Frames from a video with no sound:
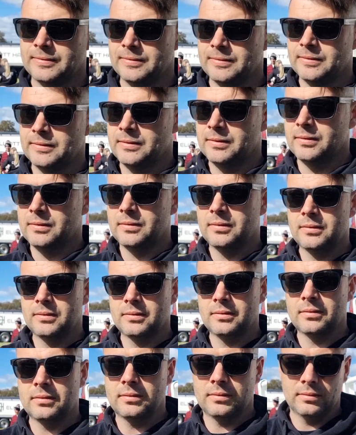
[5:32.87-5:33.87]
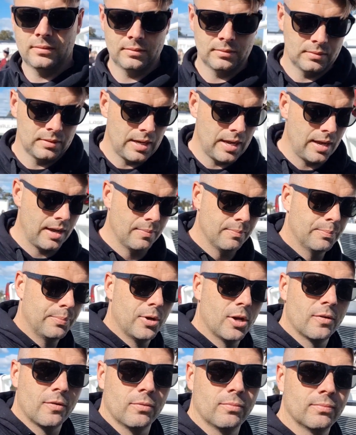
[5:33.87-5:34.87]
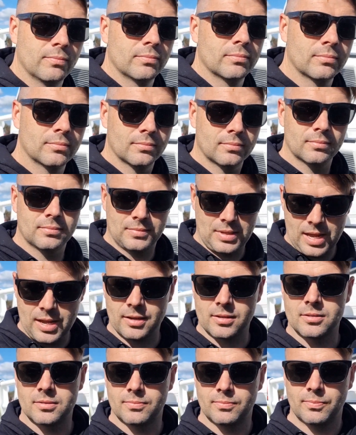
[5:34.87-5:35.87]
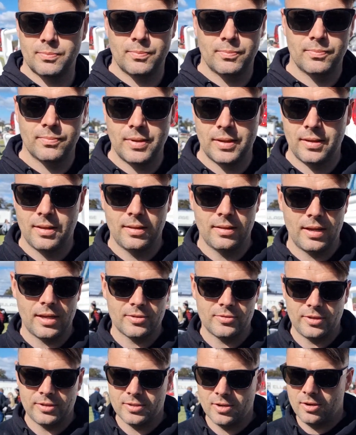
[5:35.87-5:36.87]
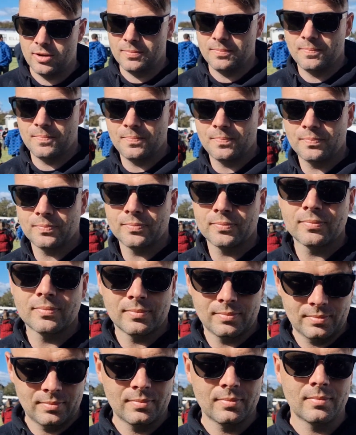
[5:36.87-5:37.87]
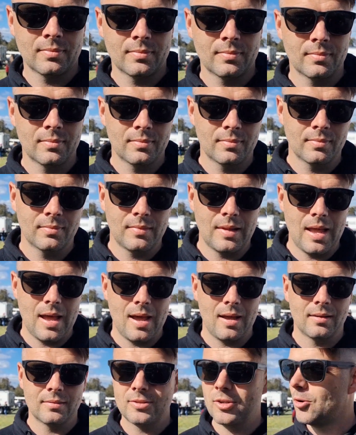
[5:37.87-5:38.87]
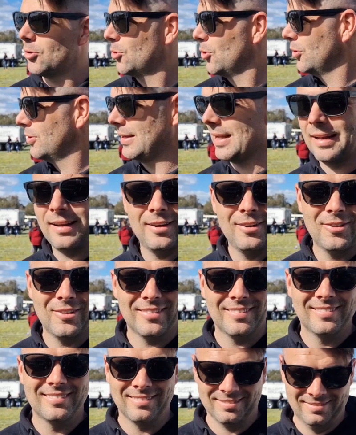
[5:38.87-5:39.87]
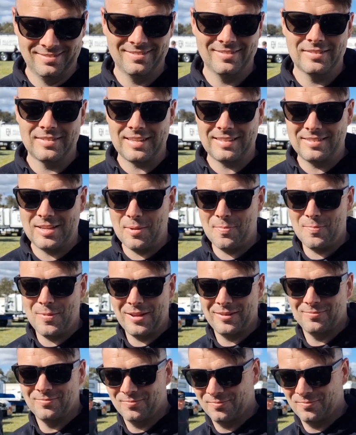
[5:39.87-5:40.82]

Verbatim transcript: Cole, beautiful truck, mate. Yeah, Bit of history. Thank thanks. you for your time. Appreciate it. Thanks and uh, thanks for the uh, stone and wood, by the way. Yeah, it's all good. As good an aside, it. good on you, mate. Men.